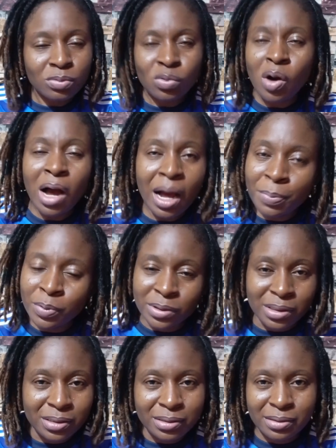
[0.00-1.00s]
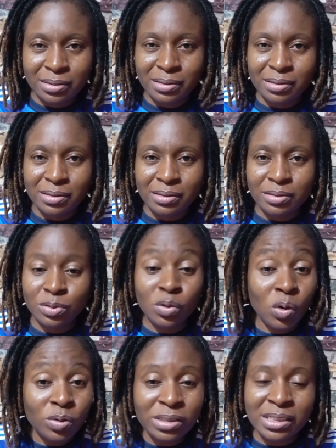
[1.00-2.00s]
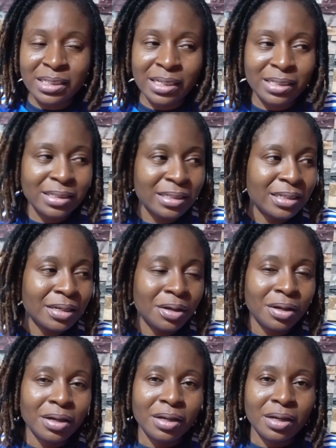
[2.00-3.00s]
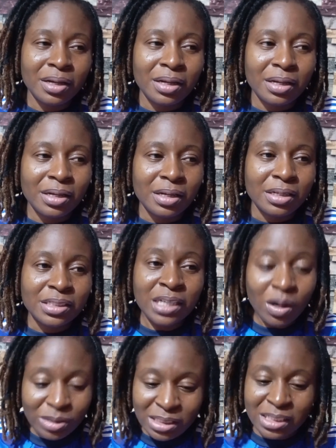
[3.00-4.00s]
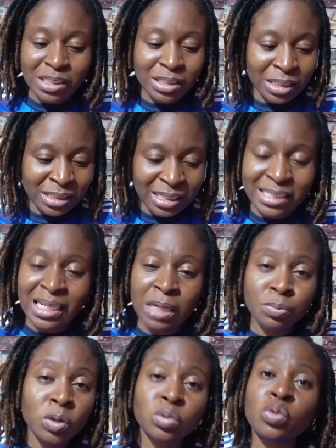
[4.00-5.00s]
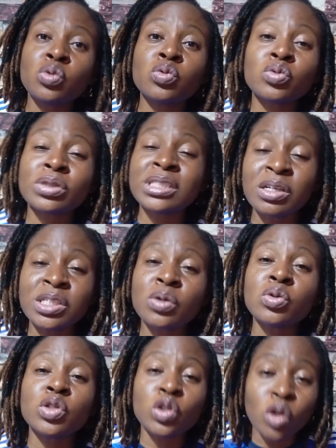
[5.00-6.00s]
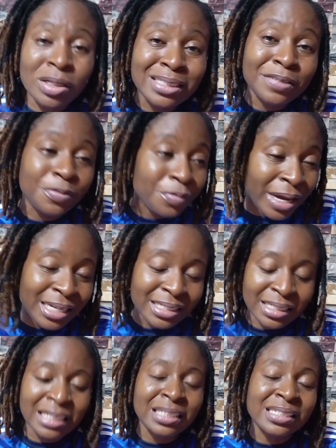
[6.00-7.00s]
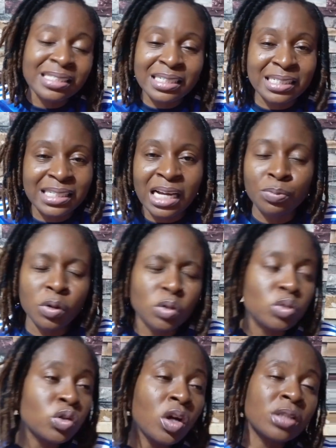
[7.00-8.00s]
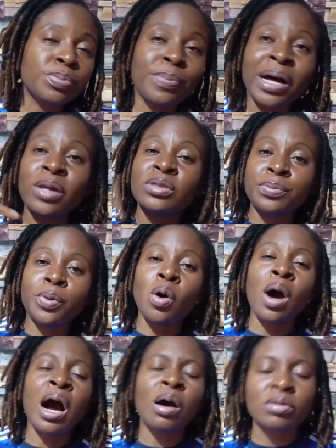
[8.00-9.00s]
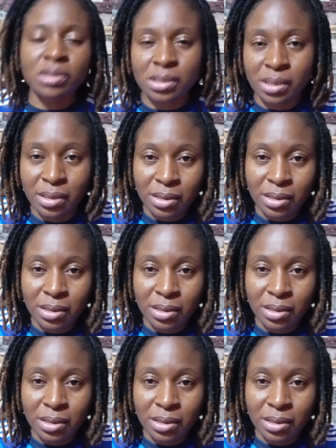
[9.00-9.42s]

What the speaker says: What happened? We conceded. Chelsea 6-yard box. Chelsea could not defend in the 6-yard box, could not balloon the ball out.